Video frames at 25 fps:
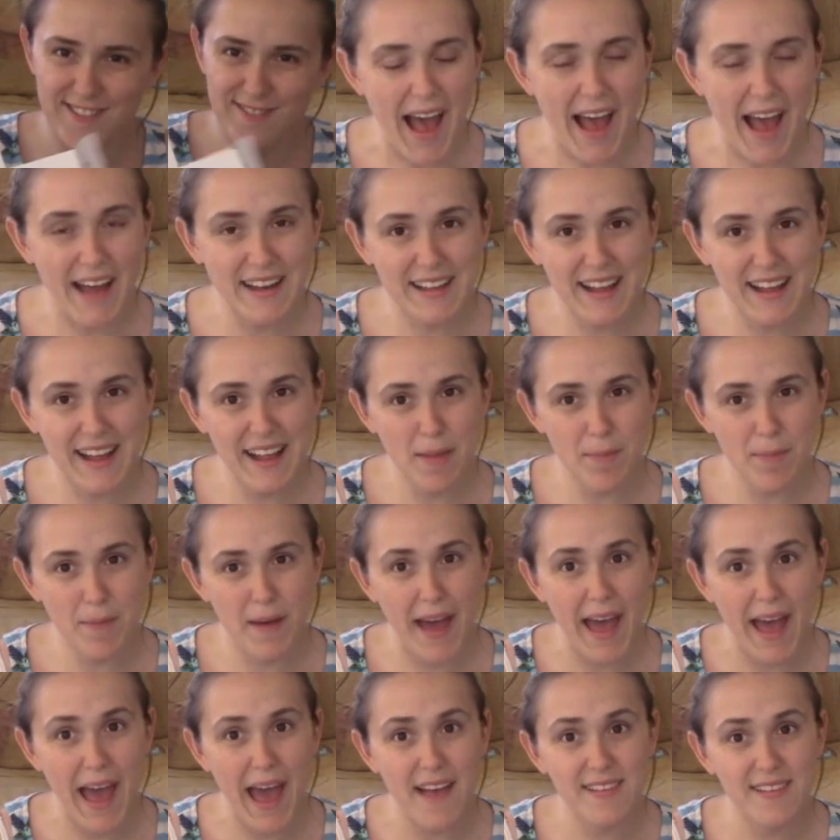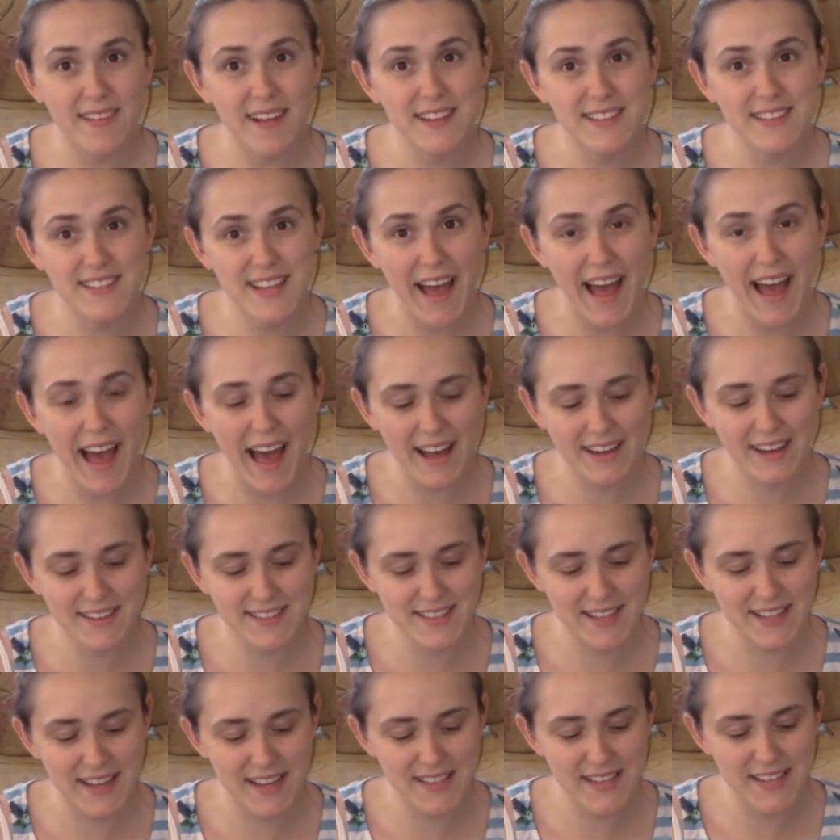And Kipper has
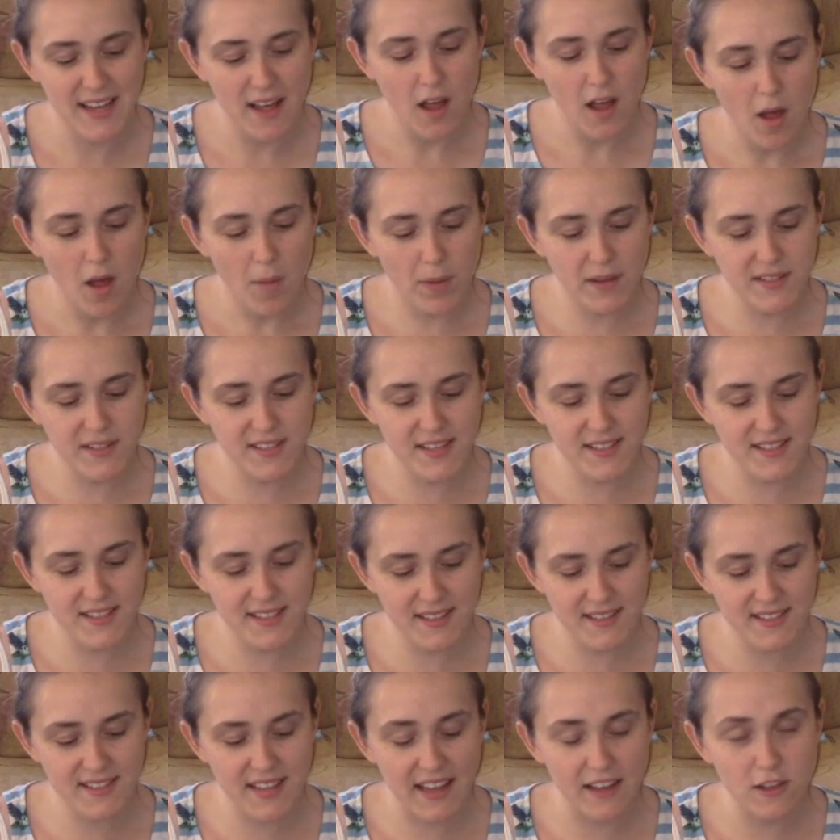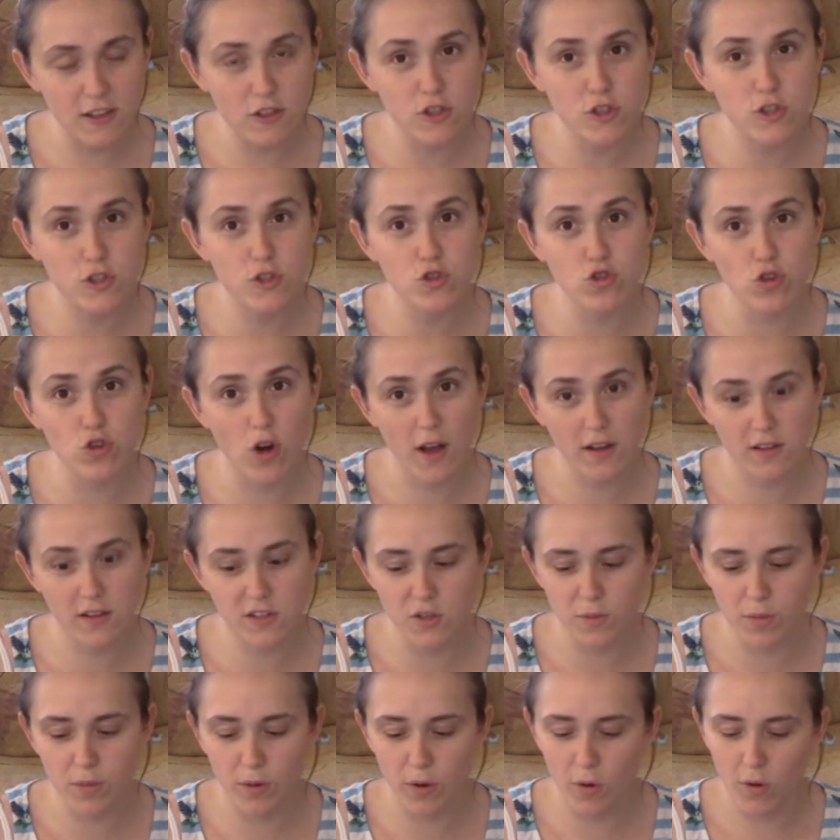attacked it, but it is
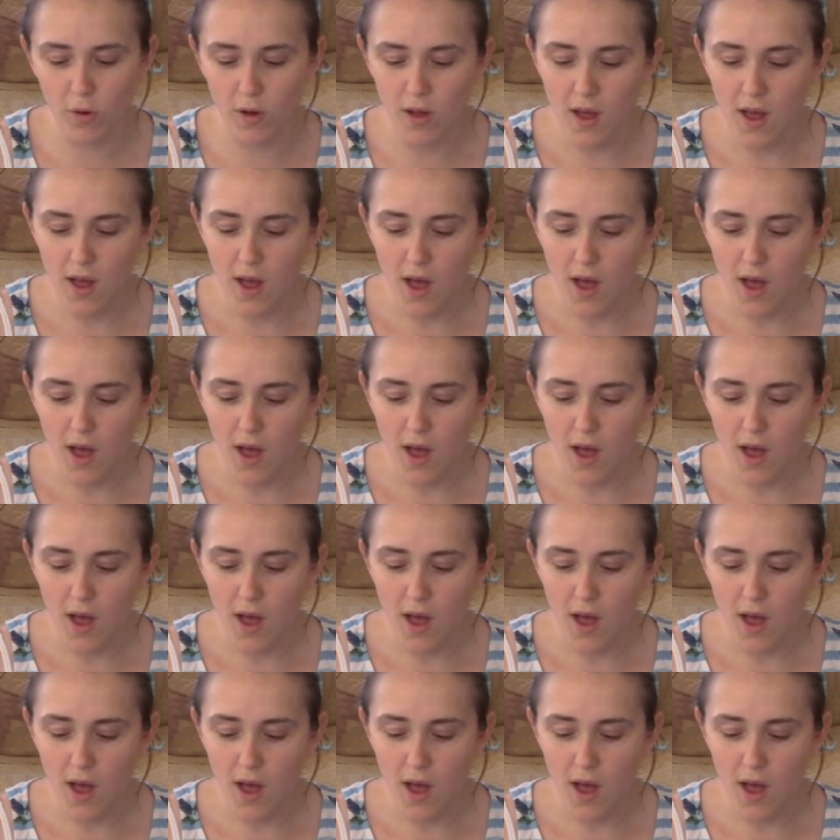indestructible.